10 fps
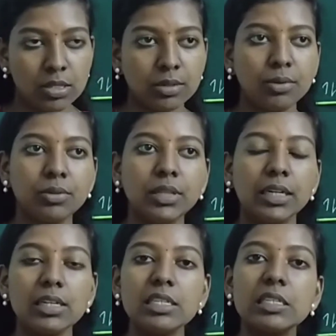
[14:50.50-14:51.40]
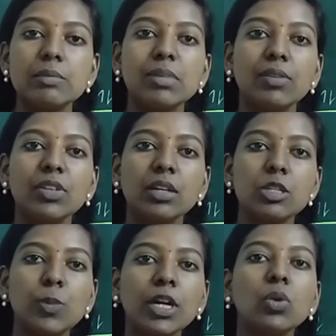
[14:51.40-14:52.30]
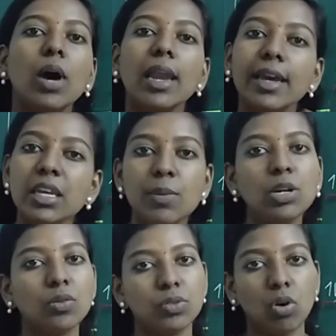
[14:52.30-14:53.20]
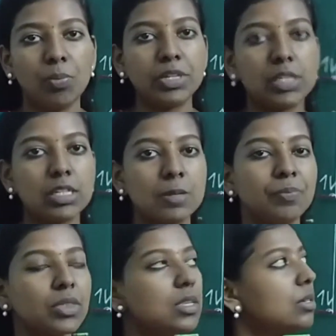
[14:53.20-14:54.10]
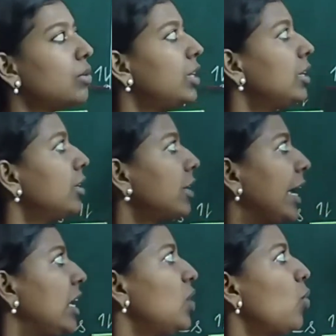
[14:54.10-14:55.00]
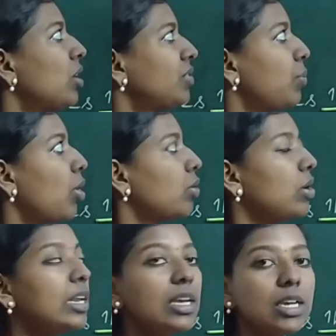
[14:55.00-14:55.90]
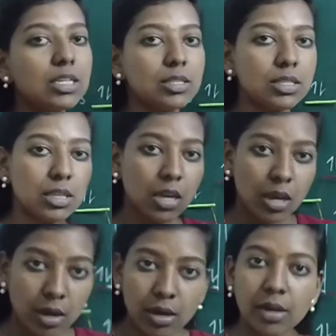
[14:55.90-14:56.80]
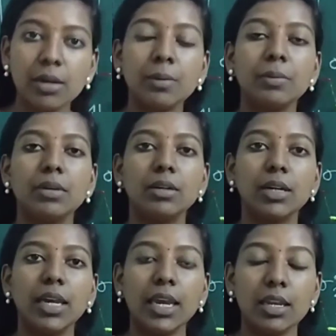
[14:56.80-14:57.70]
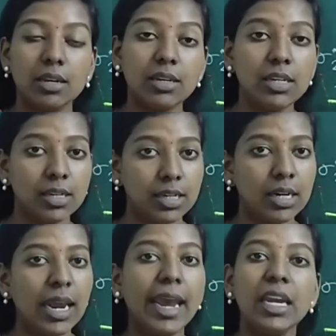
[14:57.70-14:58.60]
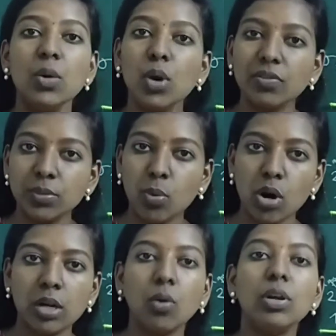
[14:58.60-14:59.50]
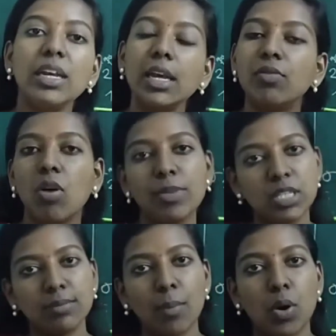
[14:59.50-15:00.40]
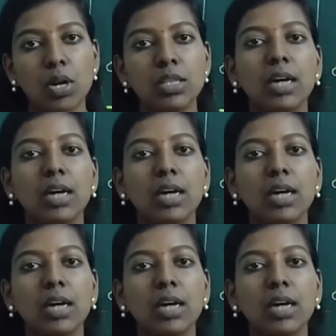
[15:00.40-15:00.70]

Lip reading: So, that is with respect to alignment of the orbitals. So, here any one of the bond only is any one of the bond only can form a sigma bond.